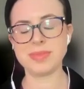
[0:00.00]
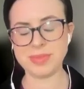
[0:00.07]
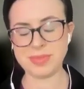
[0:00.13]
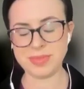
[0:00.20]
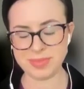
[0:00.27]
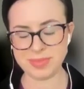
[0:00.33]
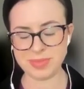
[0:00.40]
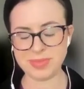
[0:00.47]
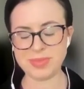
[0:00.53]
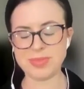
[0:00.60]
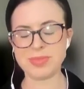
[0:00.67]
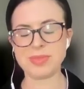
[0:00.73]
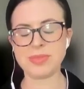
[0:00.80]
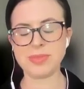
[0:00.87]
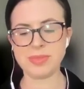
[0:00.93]

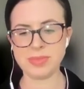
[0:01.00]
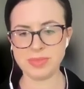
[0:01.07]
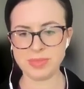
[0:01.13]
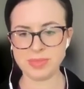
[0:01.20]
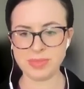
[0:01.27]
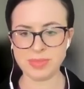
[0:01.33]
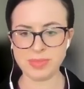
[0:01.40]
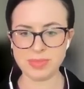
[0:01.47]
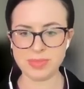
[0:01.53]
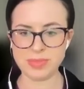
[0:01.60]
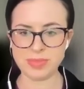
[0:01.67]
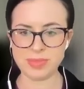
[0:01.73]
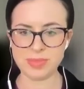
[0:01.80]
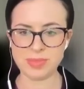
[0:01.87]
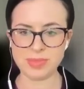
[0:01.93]

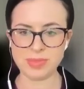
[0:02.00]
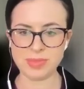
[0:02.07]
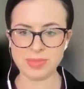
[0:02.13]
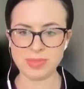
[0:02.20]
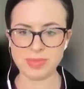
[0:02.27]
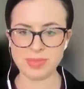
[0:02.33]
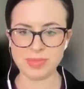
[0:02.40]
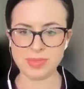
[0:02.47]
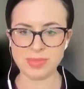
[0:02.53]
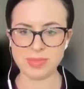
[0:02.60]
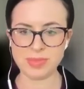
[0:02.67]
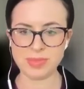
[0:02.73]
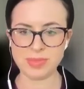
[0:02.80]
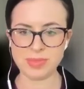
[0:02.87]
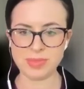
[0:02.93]

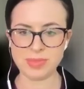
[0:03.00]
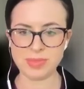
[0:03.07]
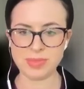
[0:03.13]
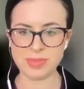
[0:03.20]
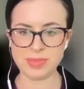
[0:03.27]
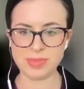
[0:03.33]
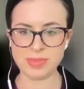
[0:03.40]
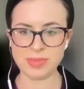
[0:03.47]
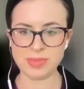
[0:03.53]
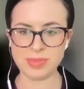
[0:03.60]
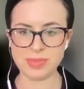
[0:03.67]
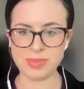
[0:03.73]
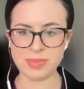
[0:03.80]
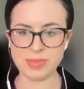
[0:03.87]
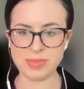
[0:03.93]

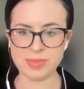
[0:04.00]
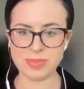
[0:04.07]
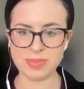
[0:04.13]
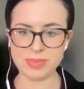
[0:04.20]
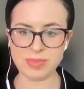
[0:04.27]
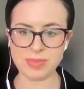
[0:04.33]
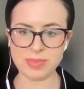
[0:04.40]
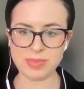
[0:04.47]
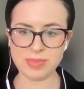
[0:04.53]
(not speaking)